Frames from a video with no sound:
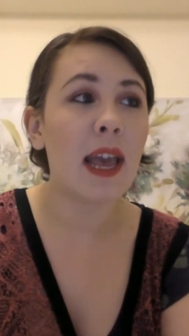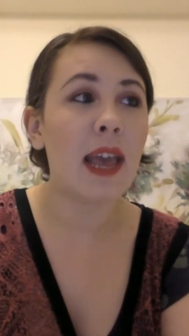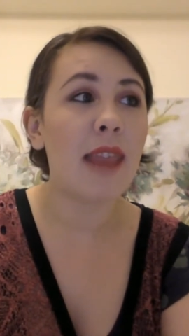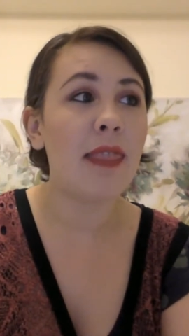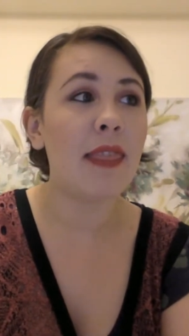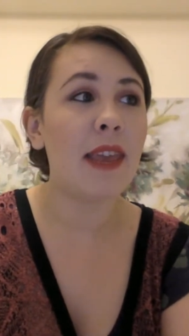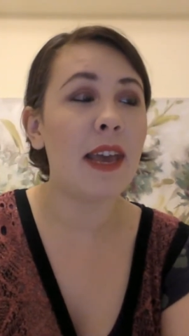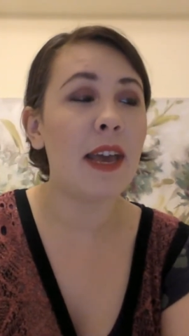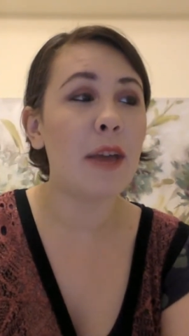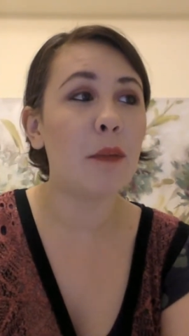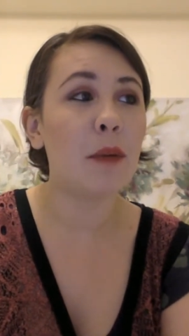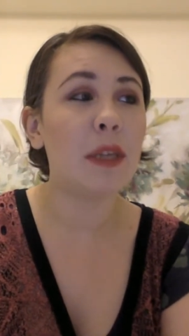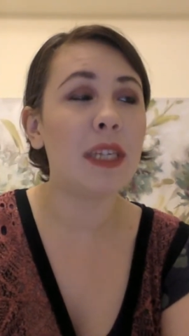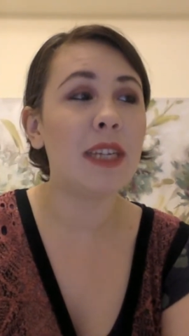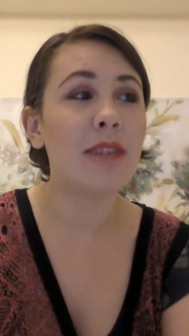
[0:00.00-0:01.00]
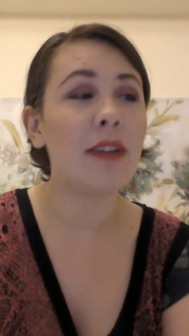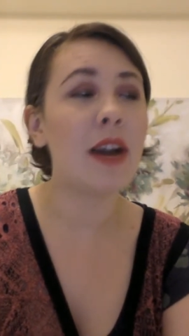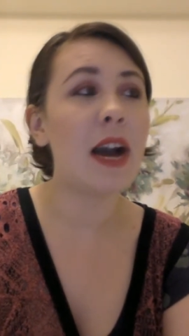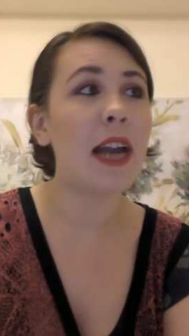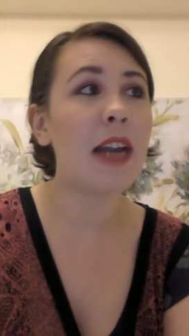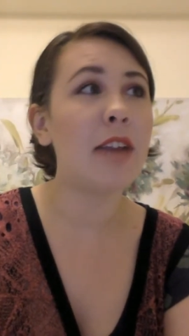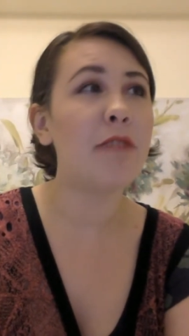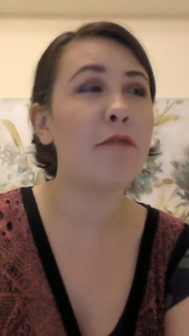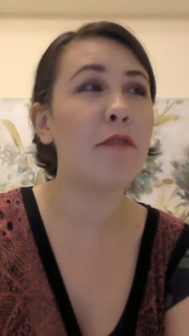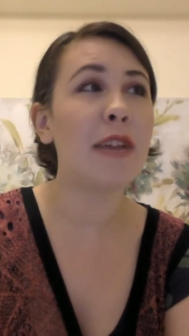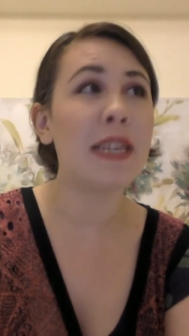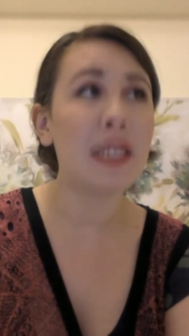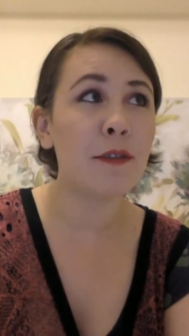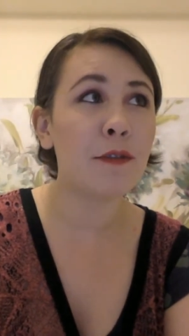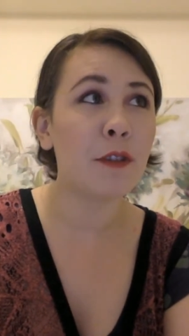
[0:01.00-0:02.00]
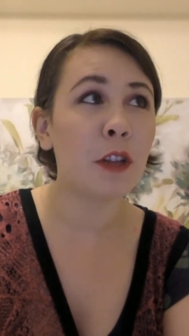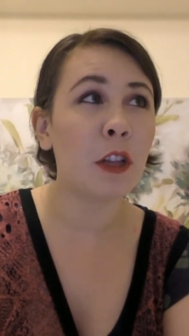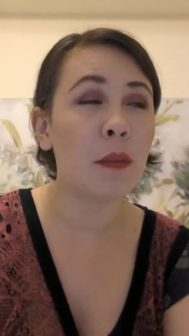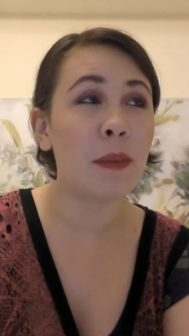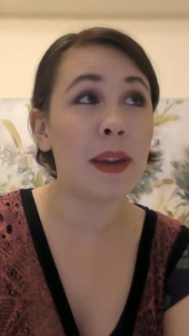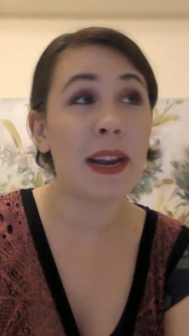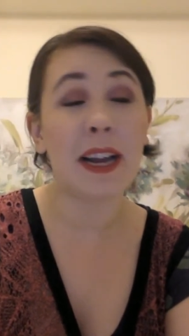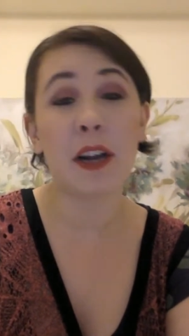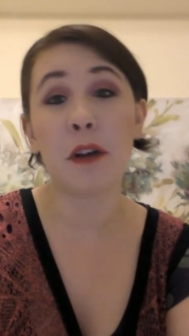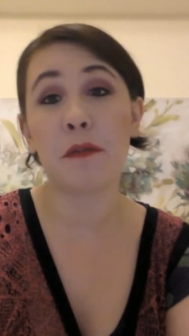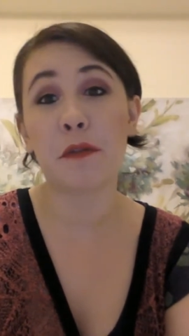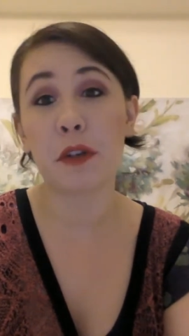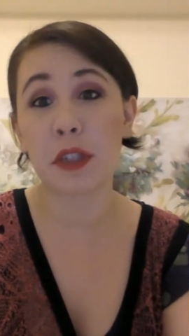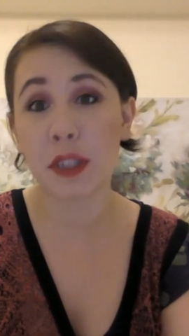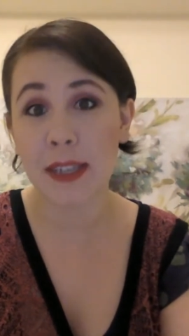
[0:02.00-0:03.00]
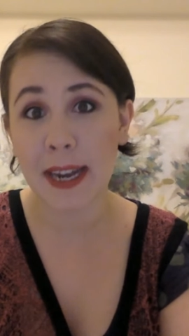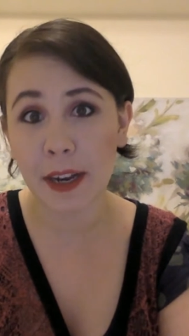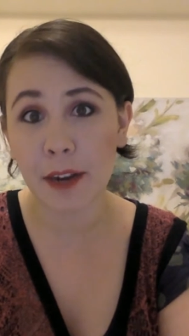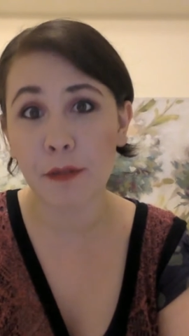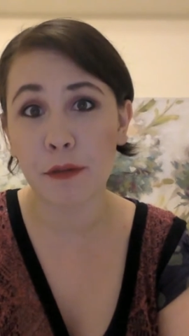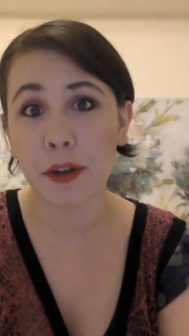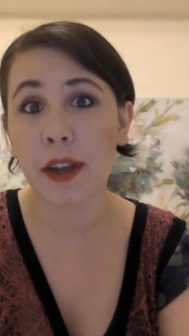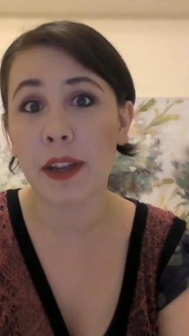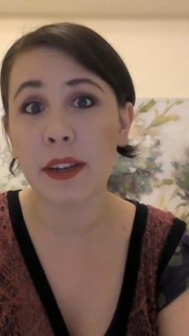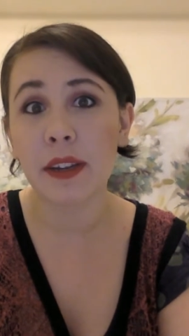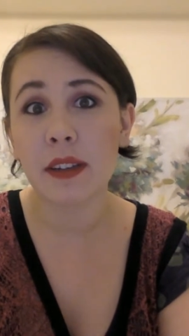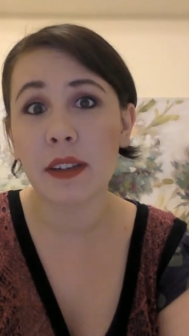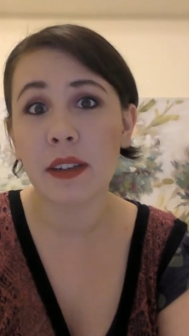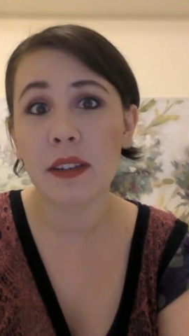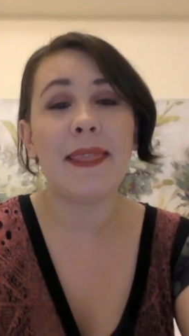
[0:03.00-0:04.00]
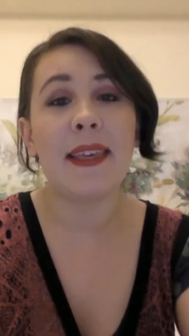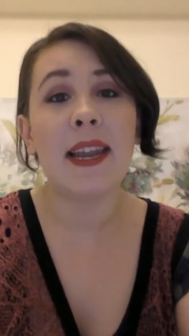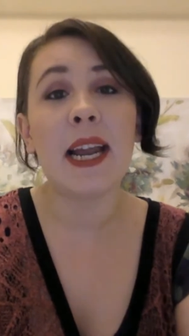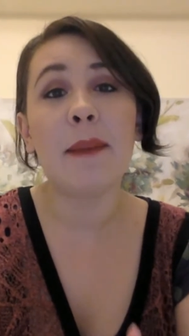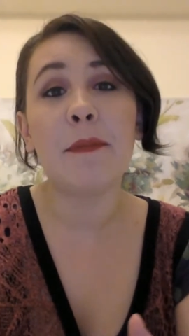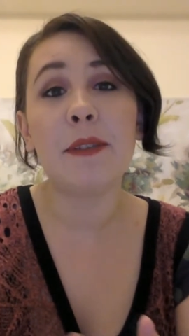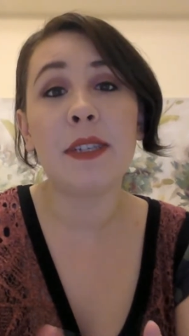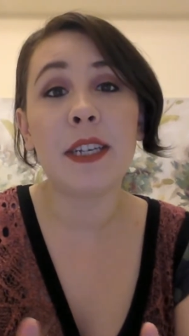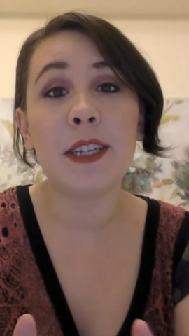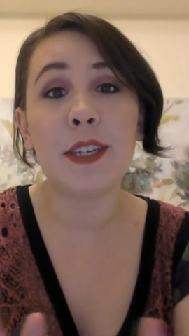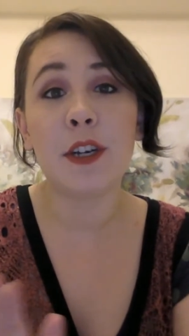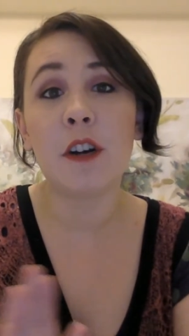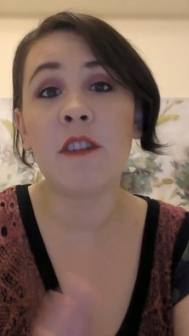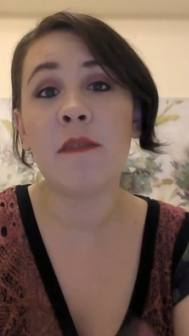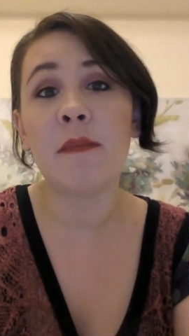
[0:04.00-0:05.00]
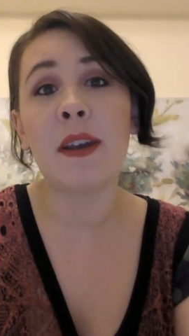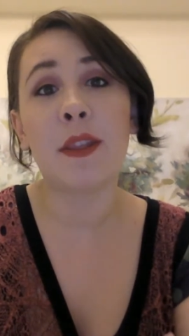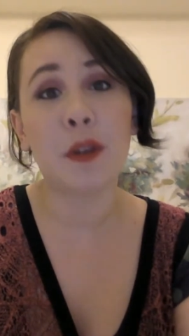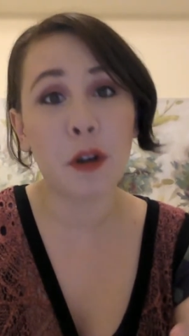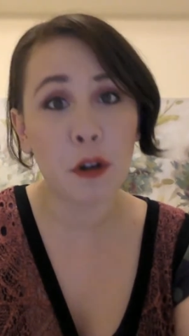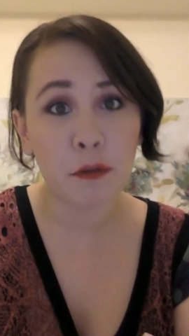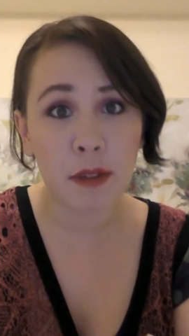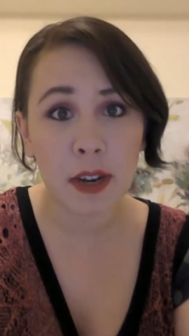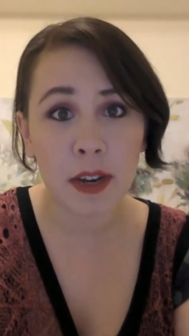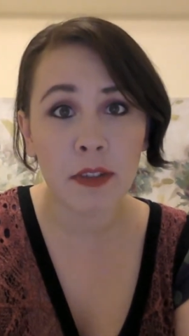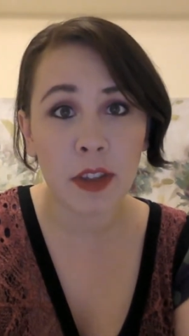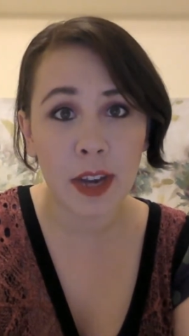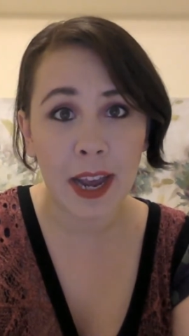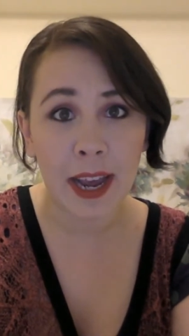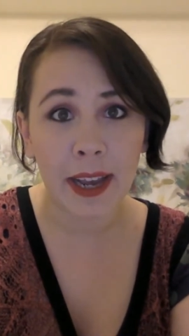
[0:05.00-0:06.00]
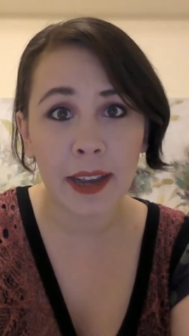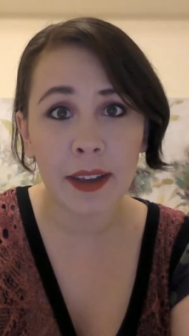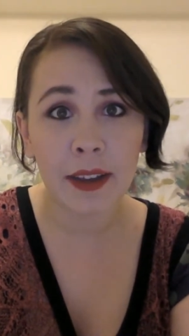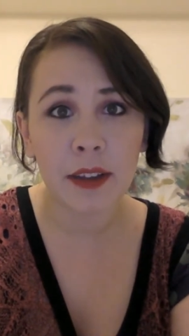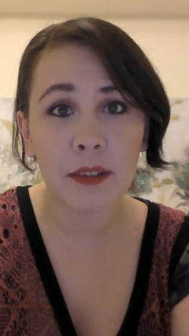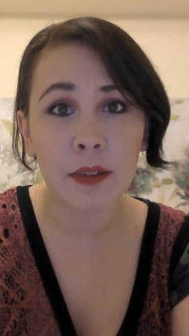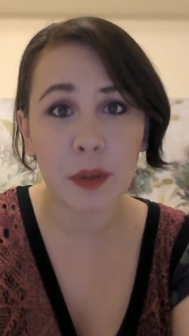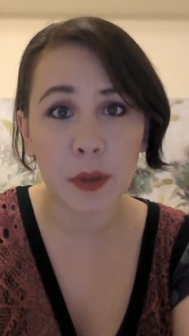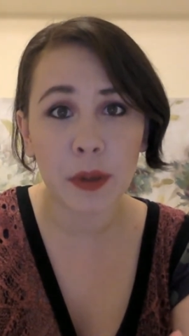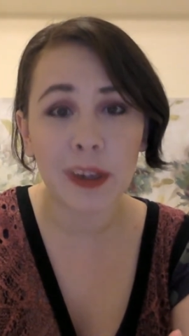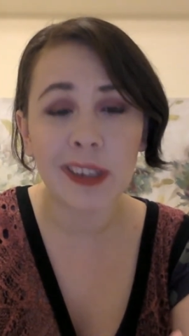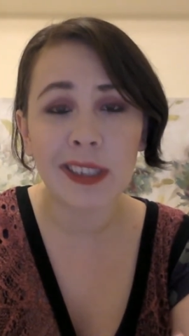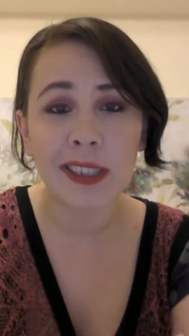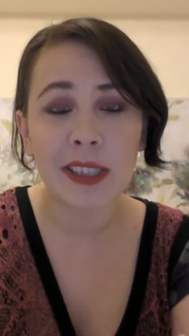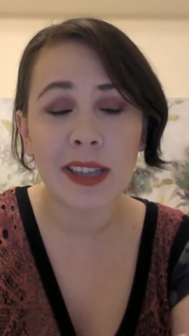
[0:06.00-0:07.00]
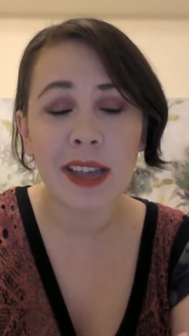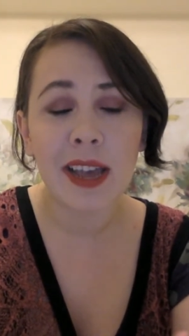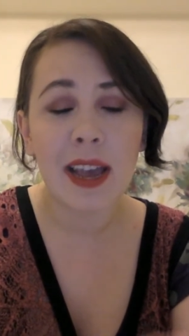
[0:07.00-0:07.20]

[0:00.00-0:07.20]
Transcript: And then once I've kind of rested for a little bit, I go for a second run. And then I proceed to go for my third run of the day, of course.